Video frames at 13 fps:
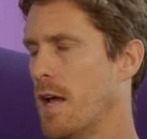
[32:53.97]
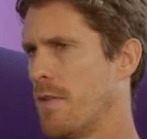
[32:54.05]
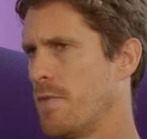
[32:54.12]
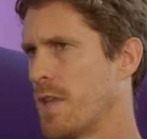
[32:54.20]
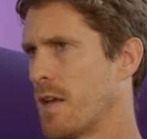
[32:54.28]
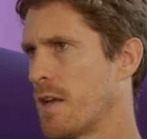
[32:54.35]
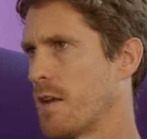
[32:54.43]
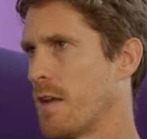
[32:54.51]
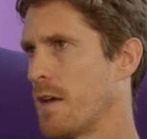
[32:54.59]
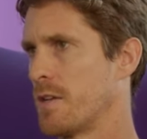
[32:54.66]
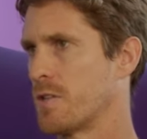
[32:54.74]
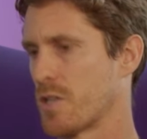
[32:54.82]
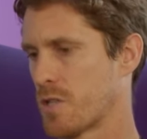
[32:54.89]
And then
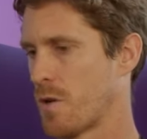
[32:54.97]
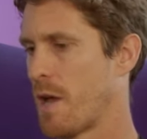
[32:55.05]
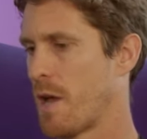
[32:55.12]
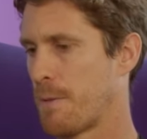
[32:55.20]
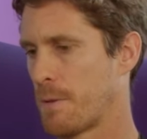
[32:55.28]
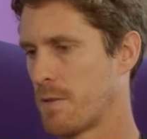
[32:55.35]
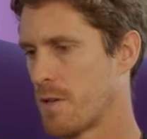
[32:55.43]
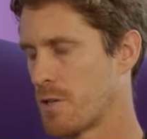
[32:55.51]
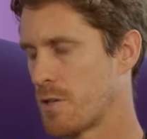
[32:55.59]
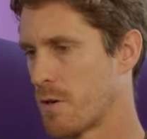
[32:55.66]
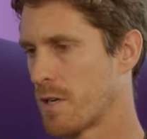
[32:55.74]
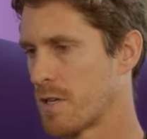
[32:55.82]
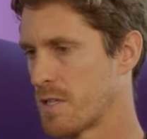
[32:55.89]
it just so happened that
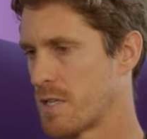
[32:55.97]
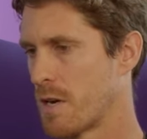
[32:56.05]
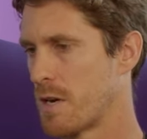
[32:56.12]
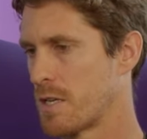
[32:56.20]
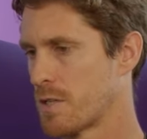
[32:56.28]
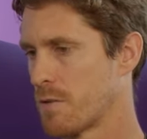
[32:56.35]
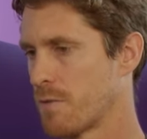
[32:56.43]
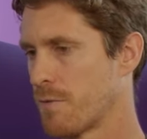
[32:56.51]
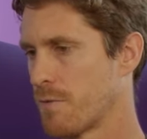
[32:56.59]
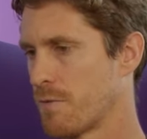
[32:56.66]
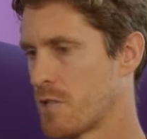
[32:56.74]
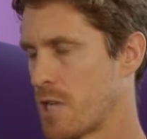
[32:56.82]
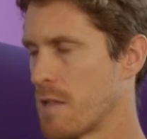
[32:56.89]
during a series
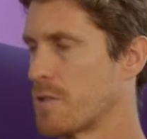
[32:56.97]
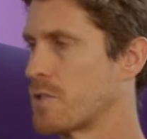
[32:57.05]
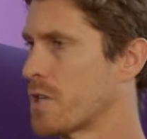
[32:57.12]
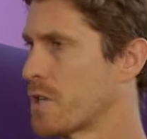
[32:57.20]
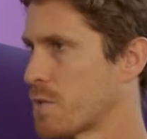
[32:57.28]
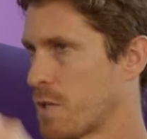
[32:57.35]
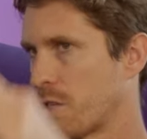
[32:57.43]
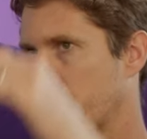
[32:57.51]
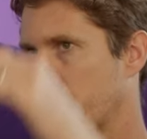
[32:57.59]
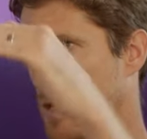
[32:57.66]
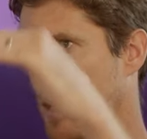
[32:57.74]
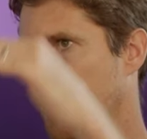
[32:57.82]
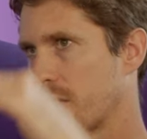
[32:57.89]
of challenges, which
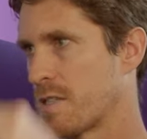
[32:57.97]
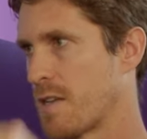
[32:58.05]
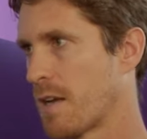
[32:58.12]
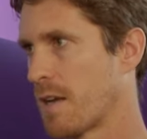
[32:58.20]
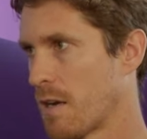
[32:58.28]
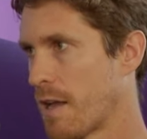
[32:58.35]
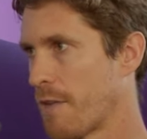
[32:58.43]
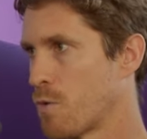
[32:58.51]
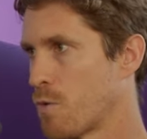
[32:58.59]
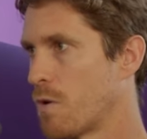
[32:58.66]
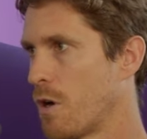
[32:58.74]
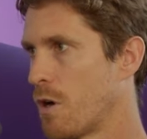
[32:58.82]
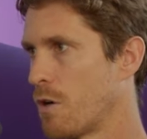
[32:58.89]
is like the second
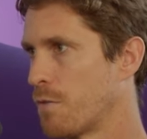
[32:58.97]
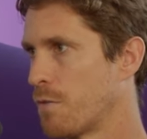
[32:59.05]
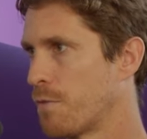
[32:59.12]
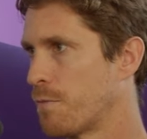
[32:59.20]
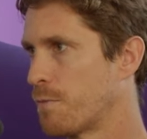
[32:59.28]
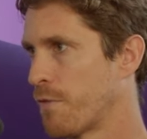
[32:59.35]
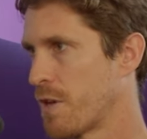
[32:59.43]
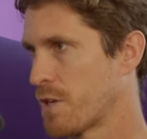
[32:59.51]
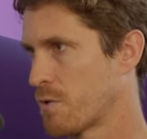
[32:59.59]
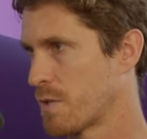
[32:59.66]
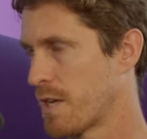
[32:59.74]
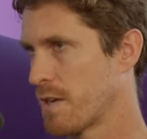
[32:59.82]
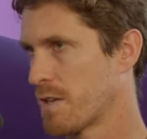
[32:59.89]
level of
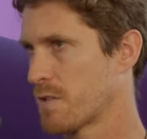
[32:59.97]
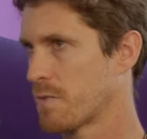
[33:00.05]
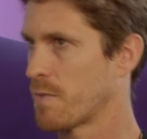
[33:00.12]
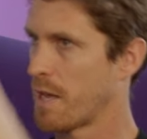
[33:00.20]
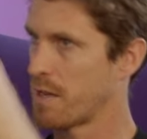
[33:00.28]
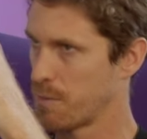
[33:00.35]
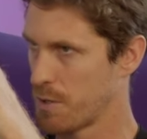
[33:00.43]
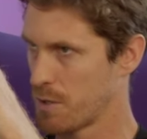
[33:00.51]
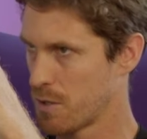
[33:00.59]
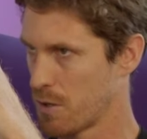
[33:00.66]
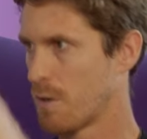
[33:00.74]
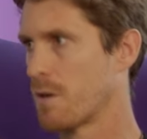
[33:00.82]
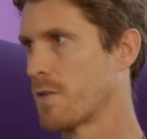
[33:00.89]
professional tennis, the ATP
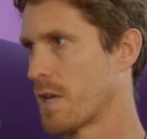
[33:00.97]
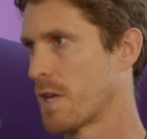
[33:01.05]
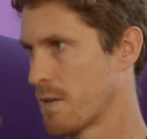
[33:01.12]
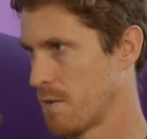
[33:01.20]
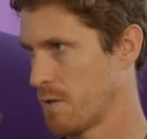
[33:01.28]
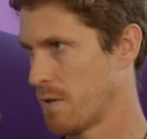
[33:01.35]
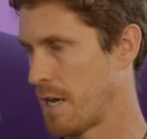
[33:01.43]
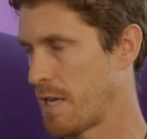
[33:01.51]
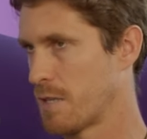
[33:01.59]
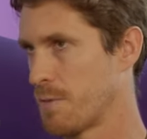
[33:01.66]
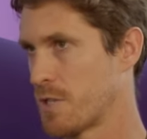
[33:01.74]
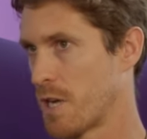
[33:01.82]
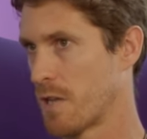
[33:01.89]
Tour and then
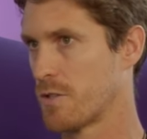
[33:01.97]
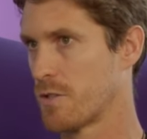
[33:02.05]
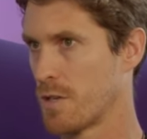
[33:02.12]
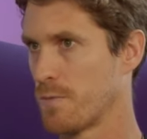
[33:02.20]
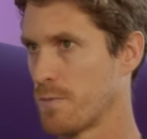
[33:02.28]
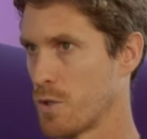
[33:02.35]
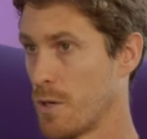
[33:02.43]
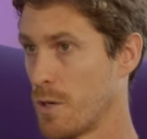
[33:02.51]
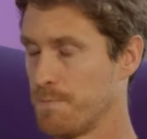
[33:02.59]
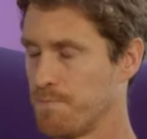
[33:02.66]
ATP Challenger Tour,